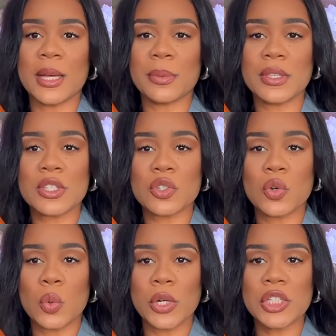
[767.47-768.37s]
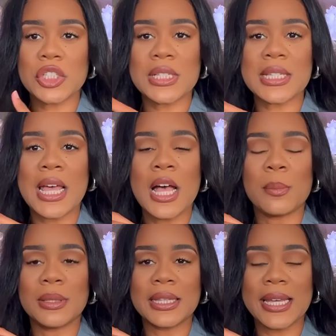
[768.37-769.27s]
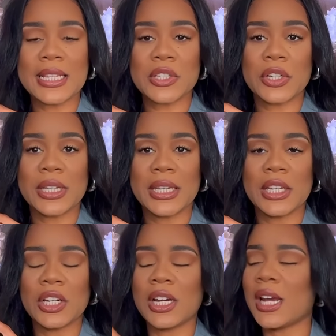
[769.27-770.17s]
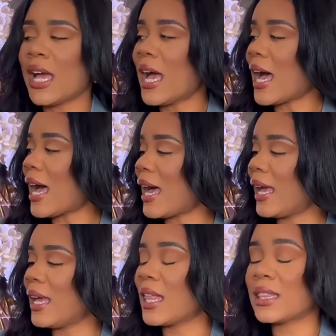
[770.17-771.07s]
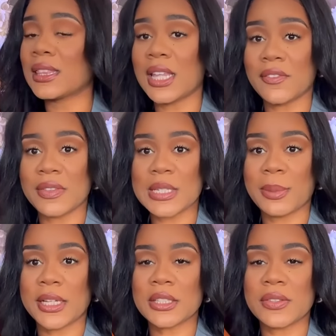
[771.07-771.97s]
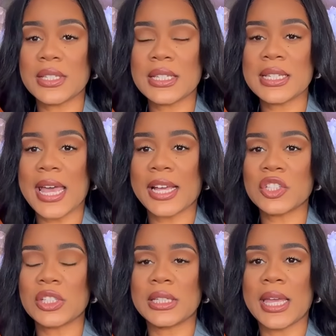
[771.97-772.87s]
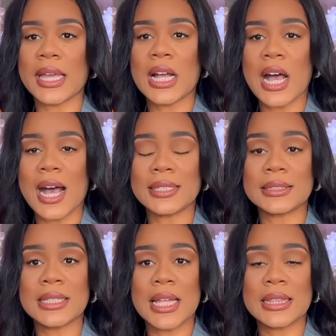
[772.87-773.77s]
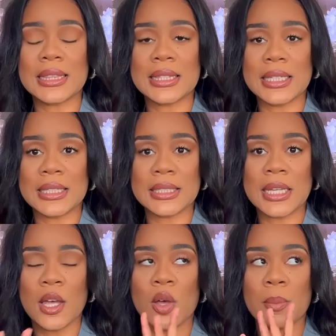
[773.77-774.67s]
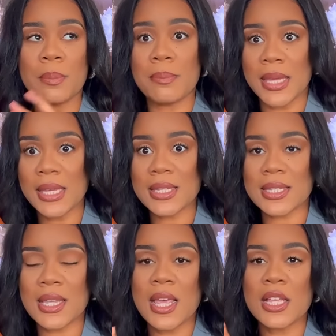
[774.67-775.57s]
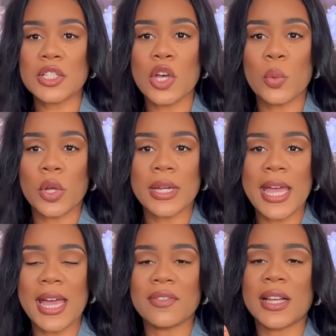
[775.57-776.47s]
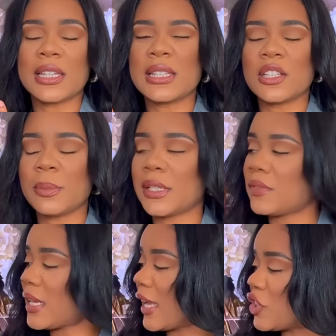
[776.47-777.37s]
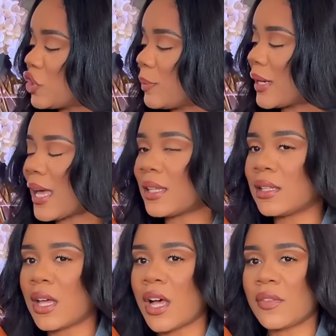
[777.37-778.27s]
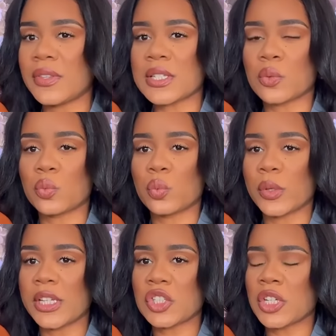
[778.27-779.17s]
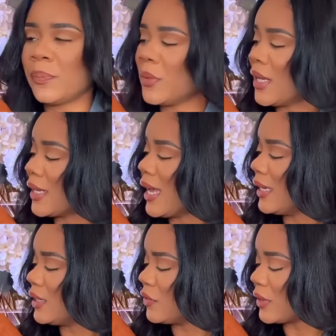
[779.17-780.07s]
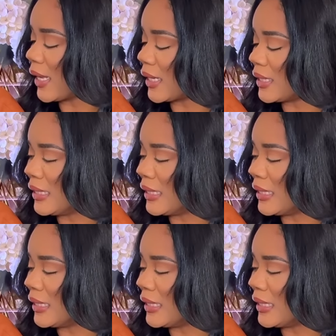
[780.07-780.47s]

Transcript: up this gorgeous blazer here. I love this blazer. This is actually a cotton linen mix. So we're gonna have like a little bit of texture, but I love this rich kind of like